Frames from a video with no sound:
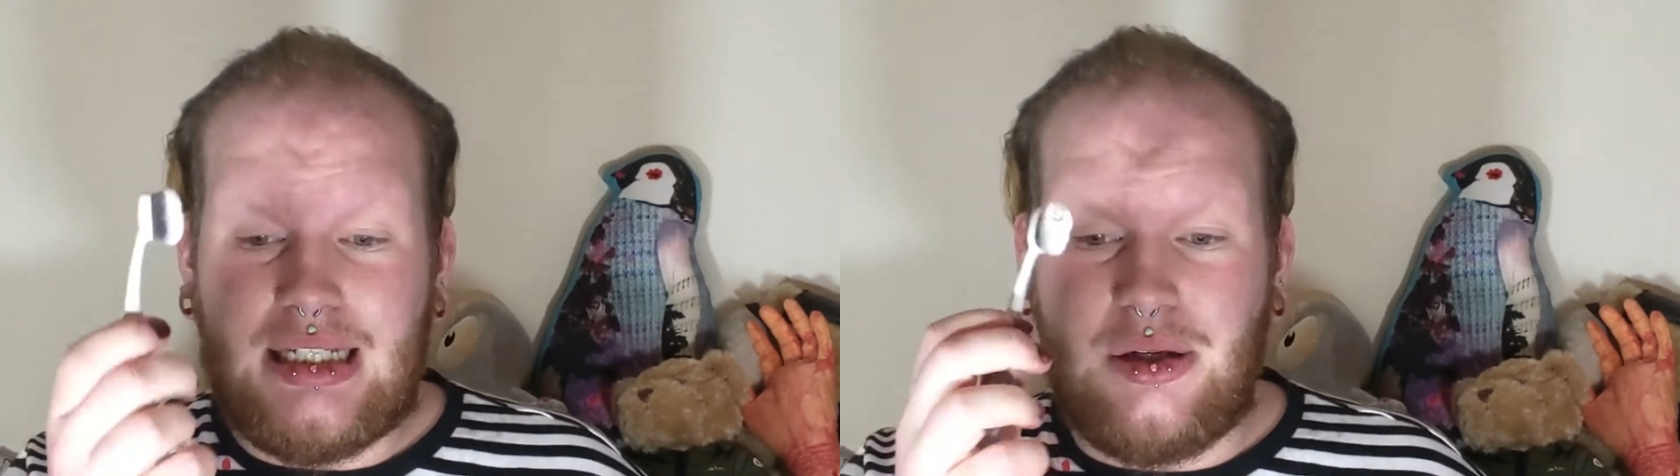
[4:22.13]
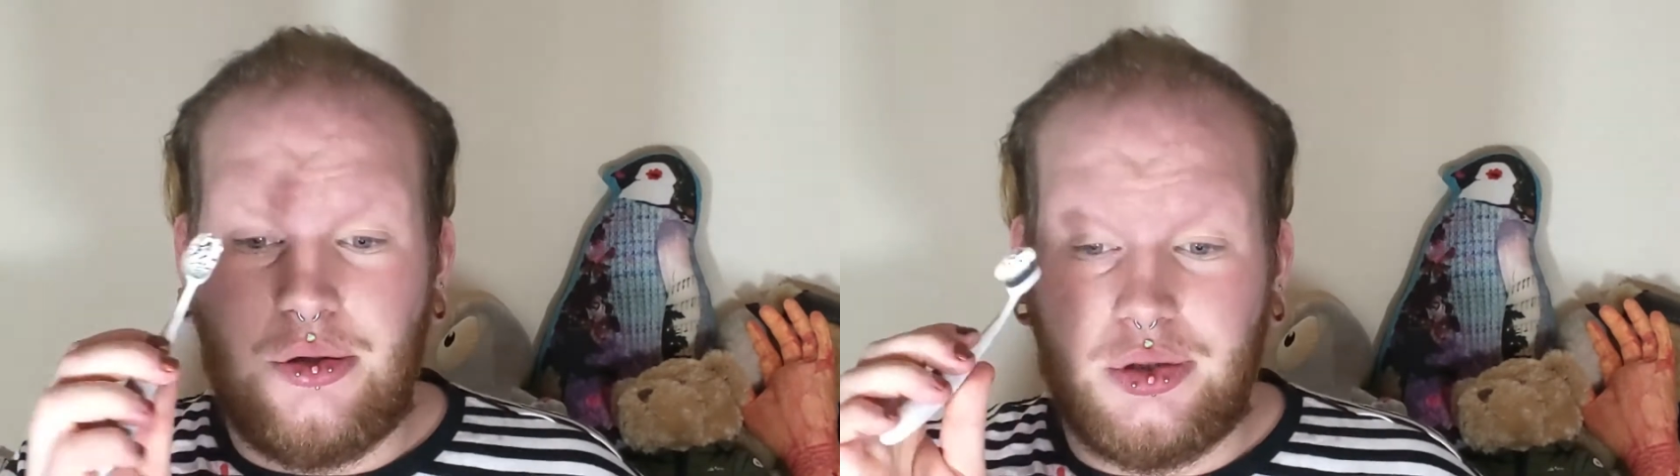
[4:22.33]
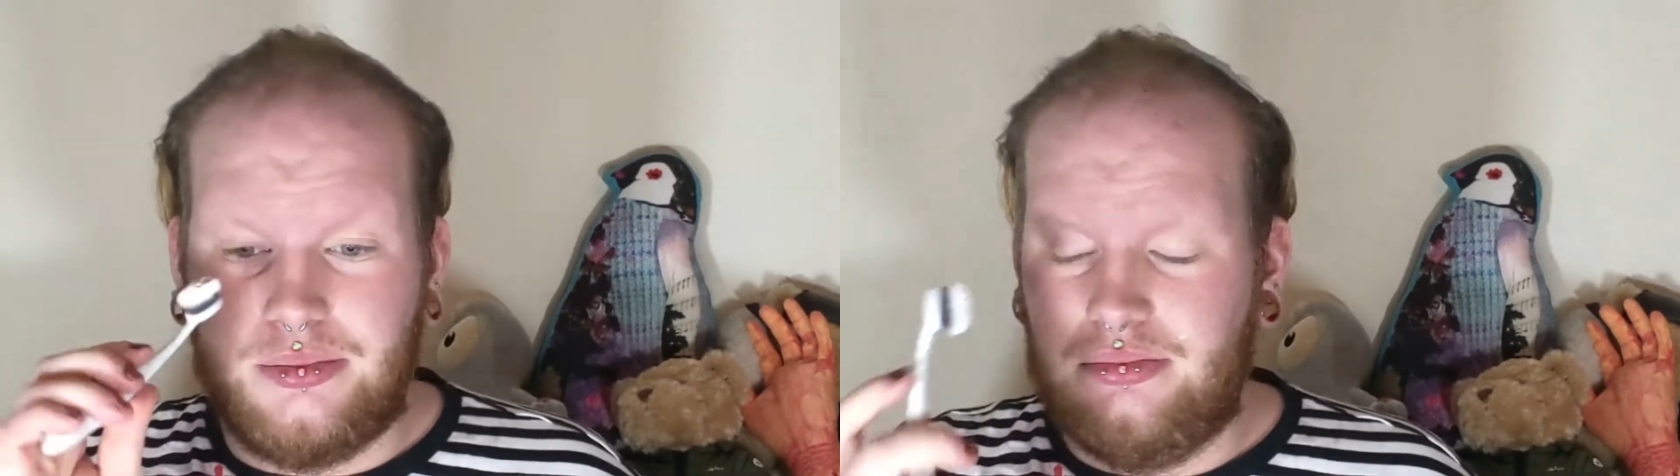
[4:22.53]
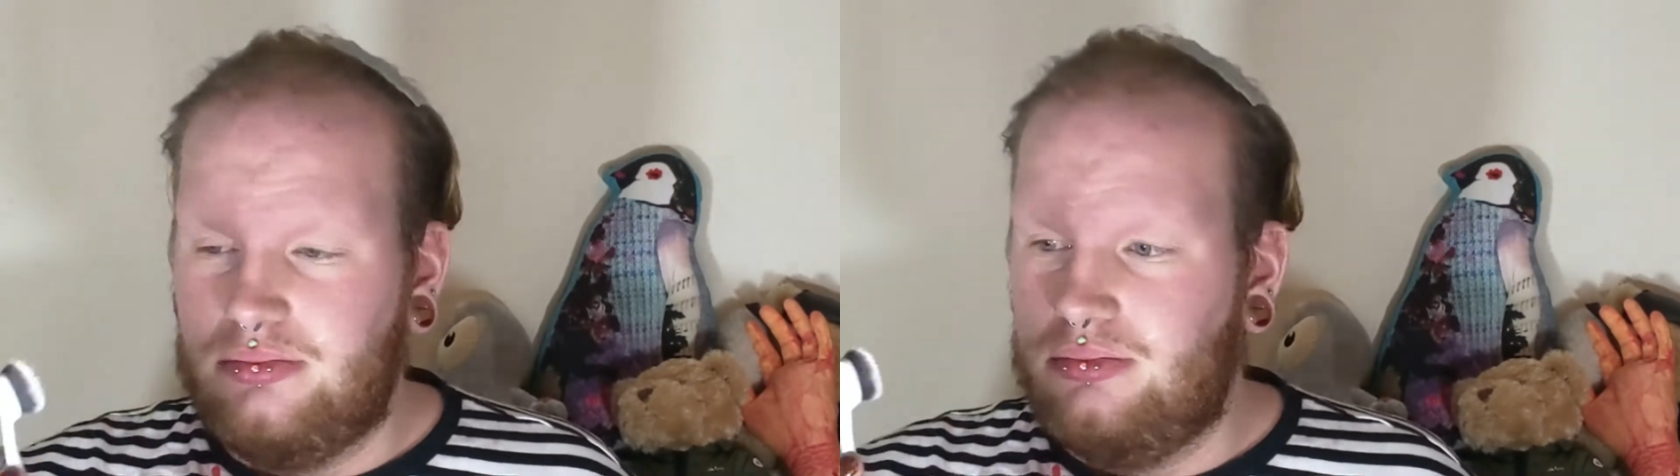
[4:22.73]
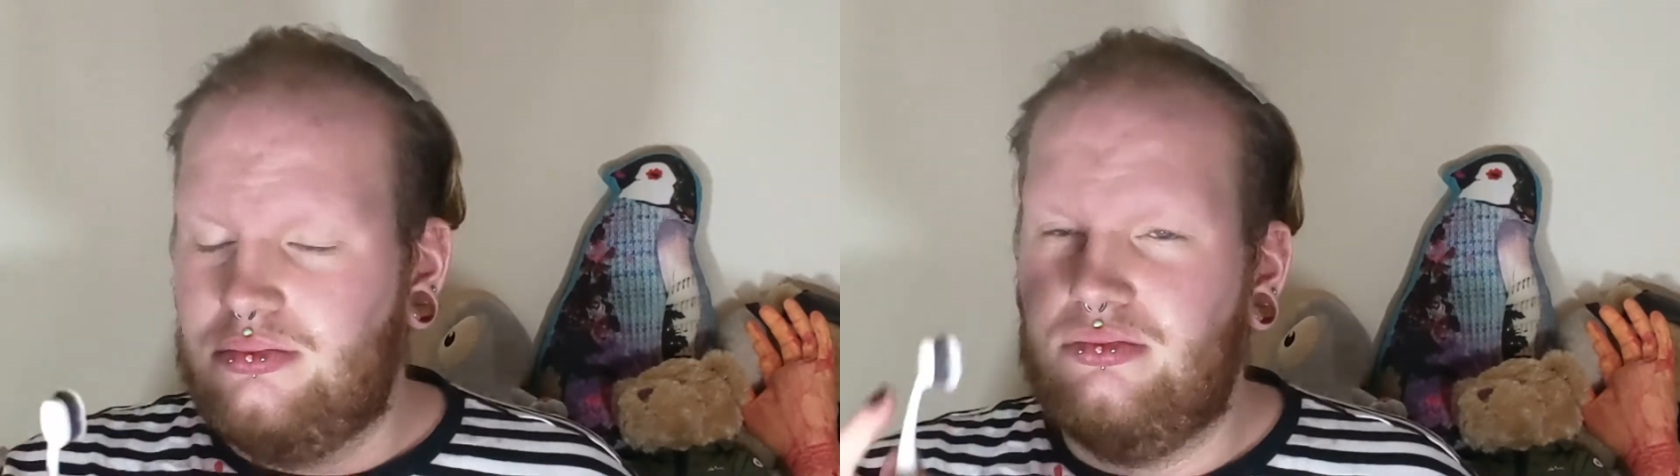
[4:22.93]
little
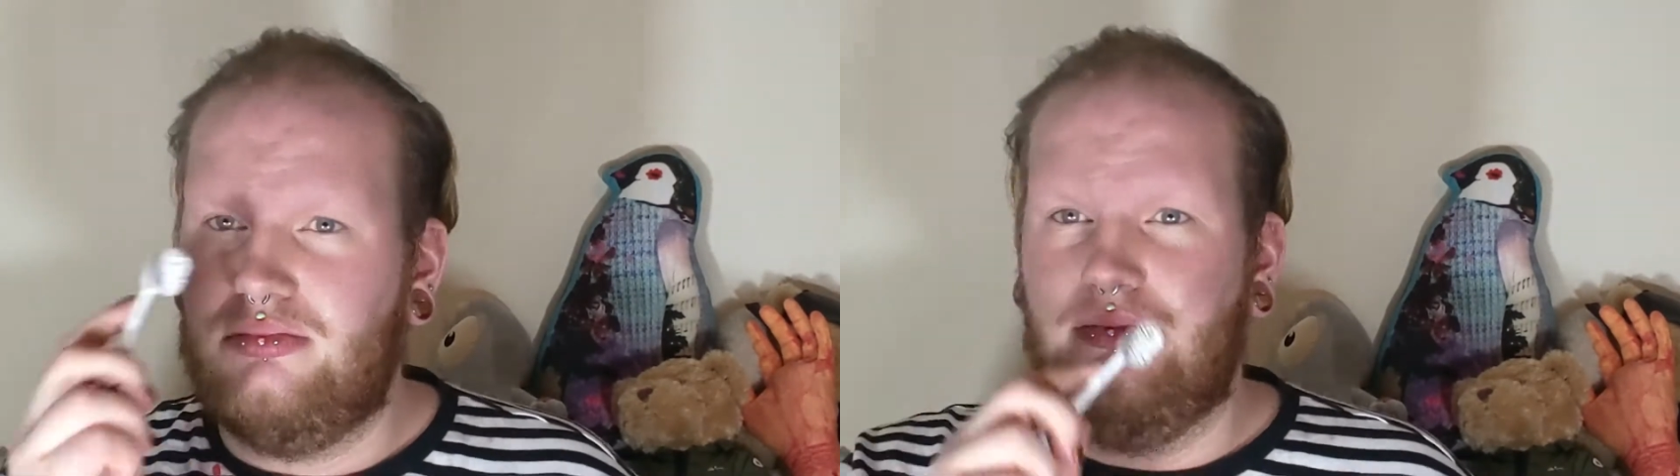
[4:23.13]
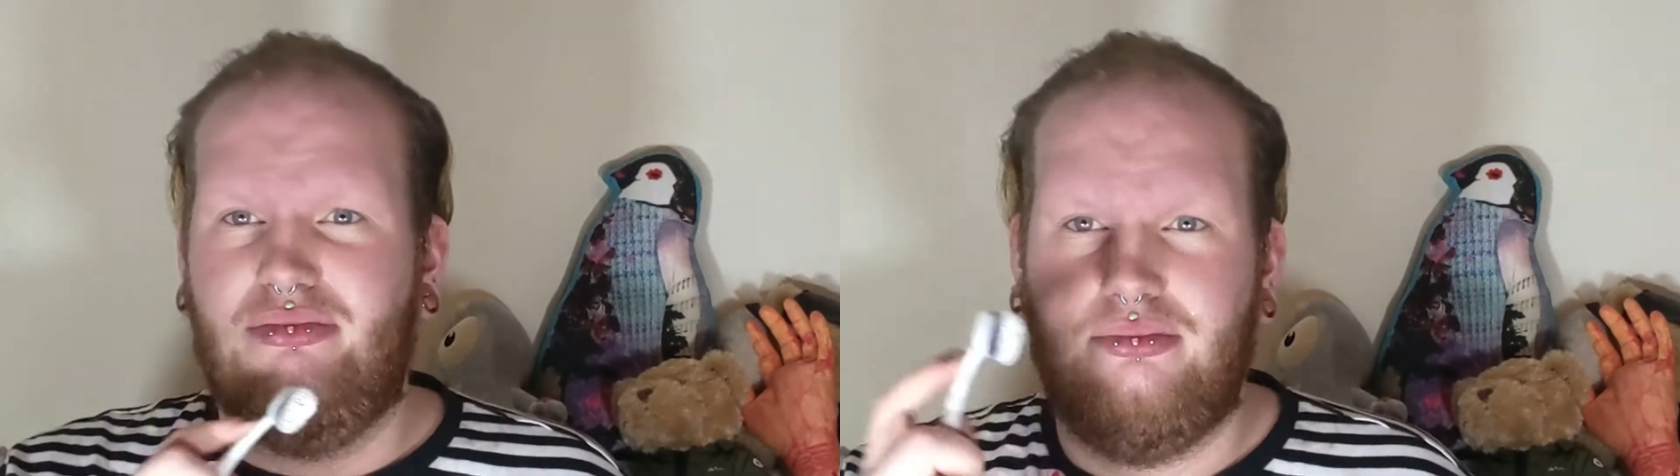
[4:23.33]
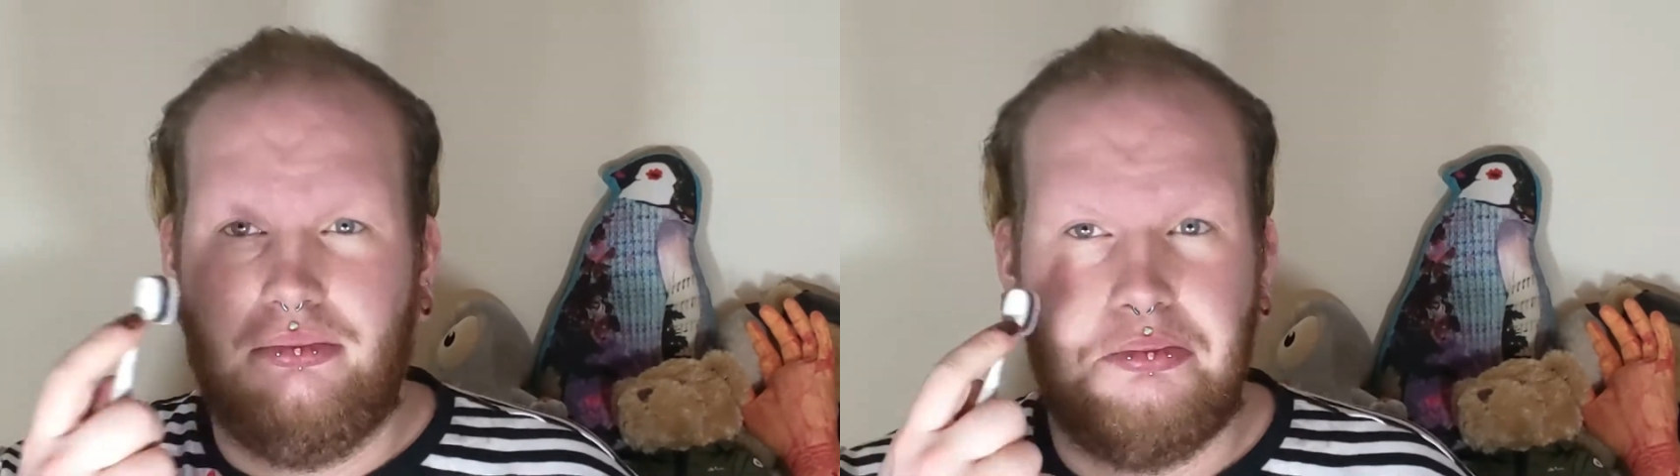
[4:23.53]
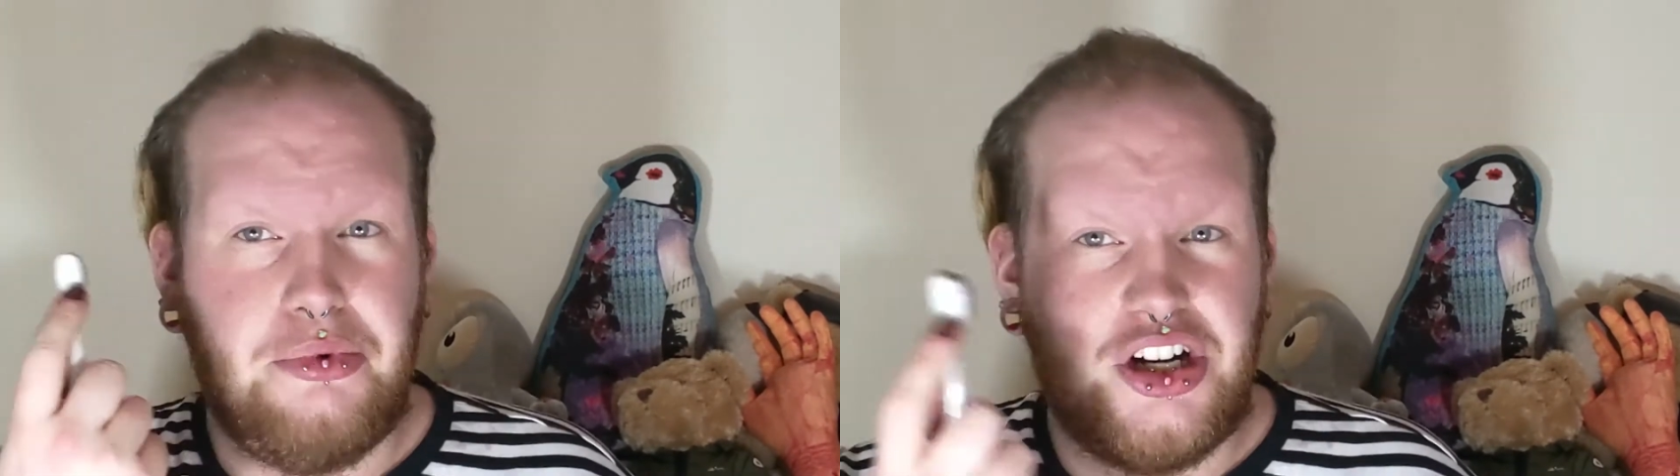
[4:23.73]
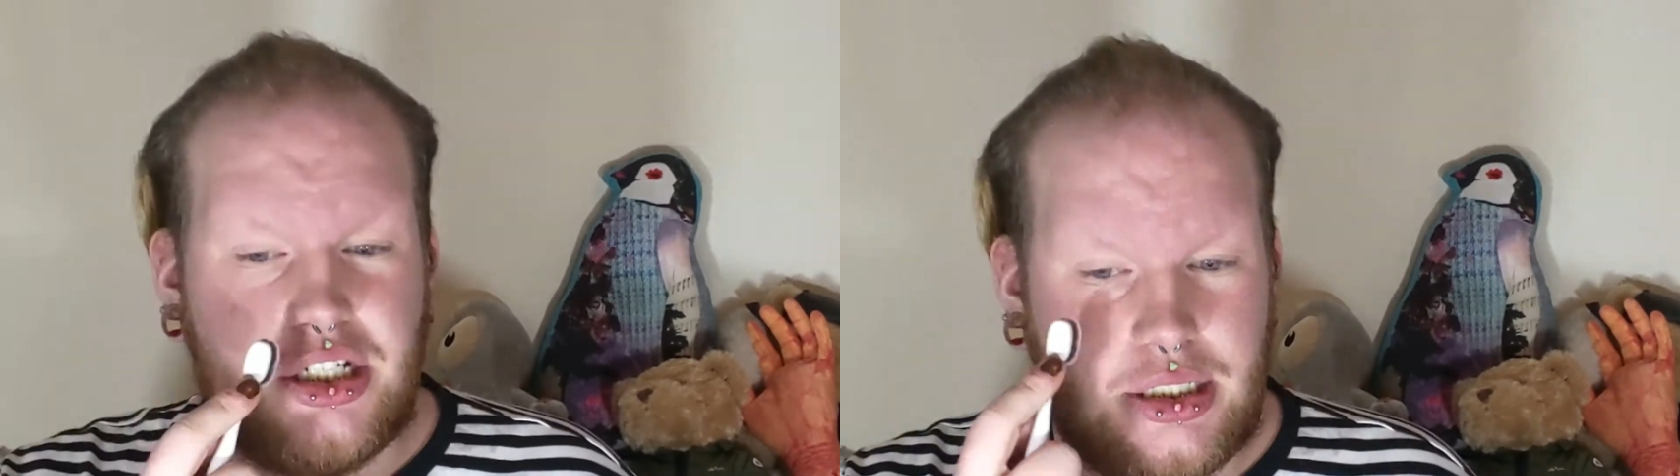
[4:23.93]

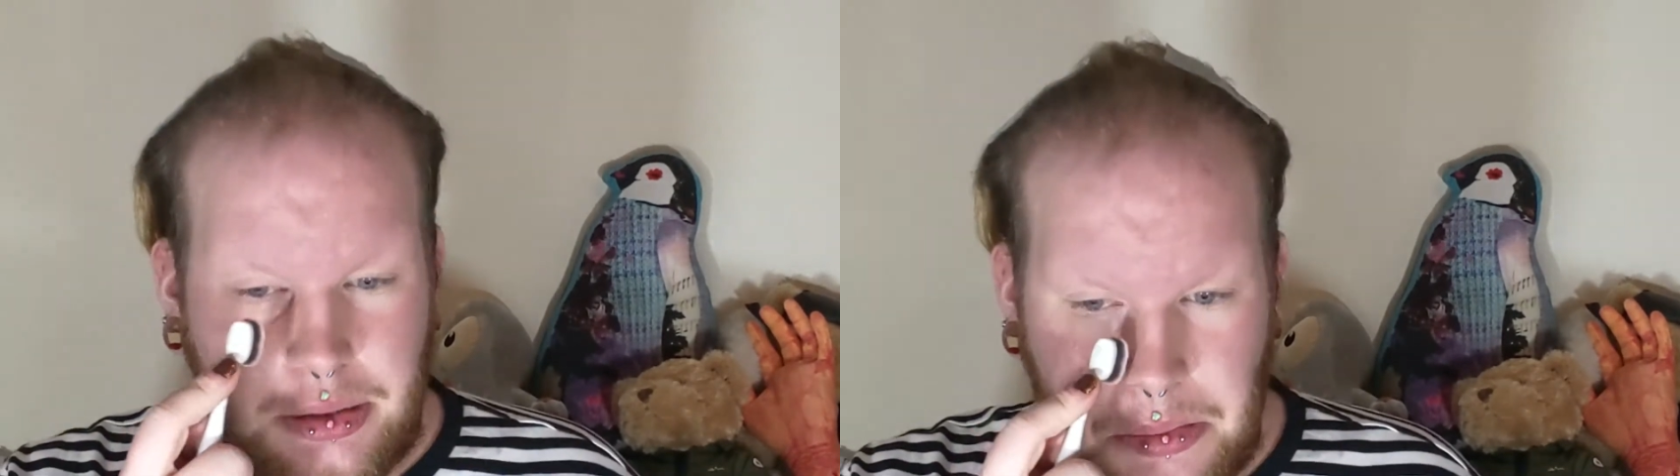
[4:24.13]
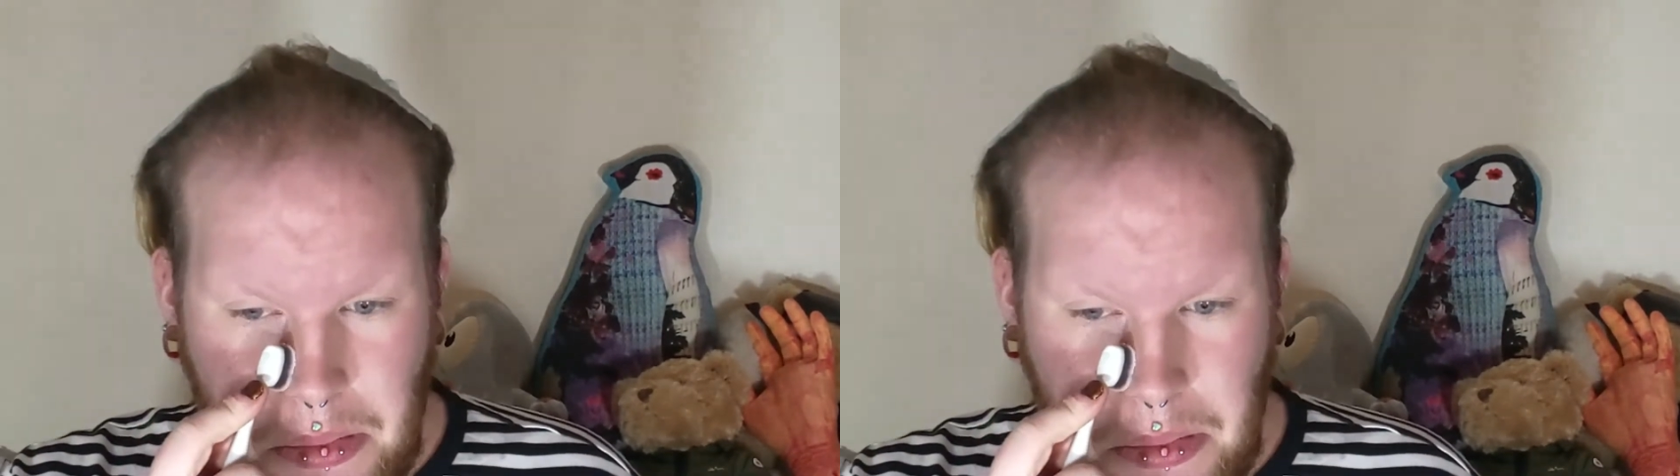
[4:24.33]
brushes.